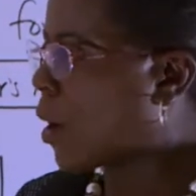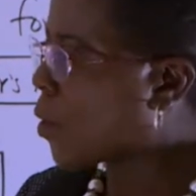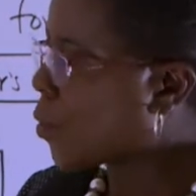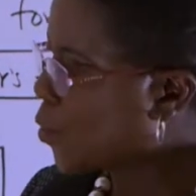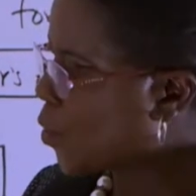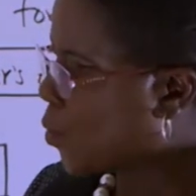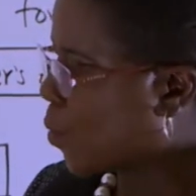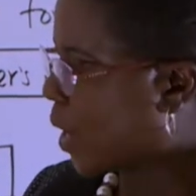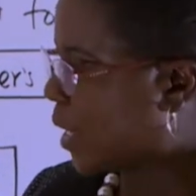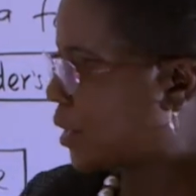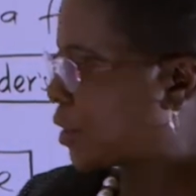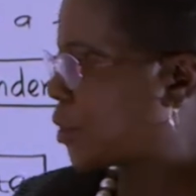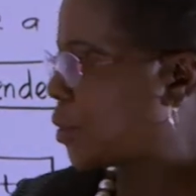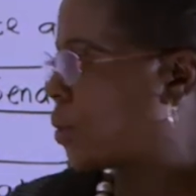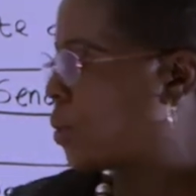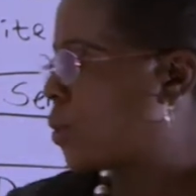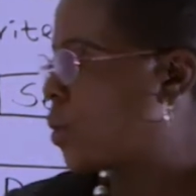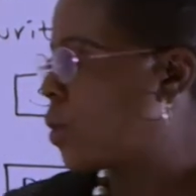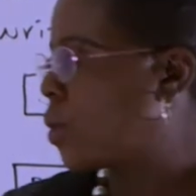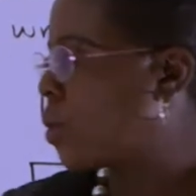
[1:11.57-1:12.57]
we want to
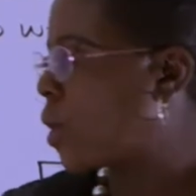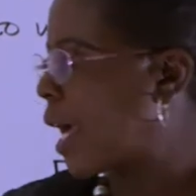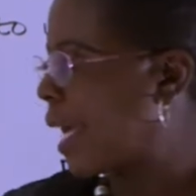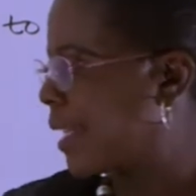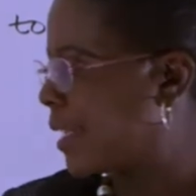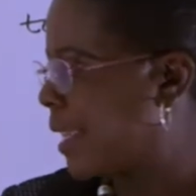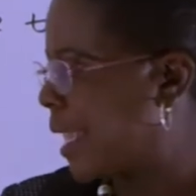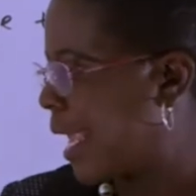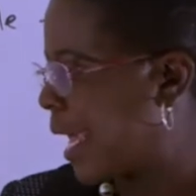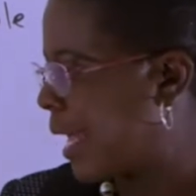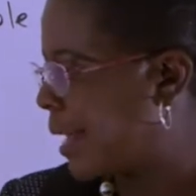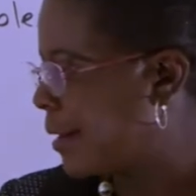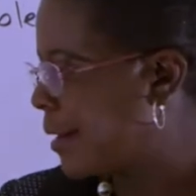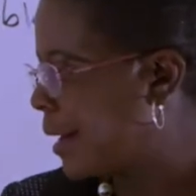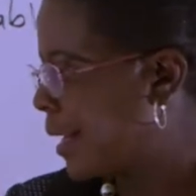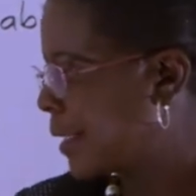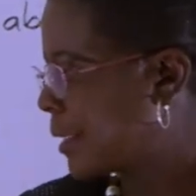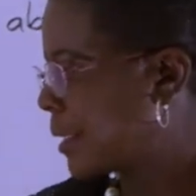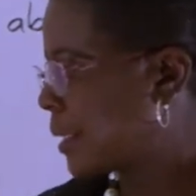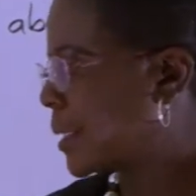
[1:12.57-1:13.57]
look at the
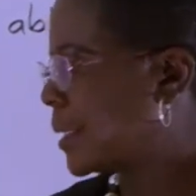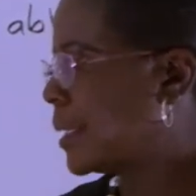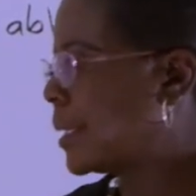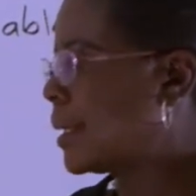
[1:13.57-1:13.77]
address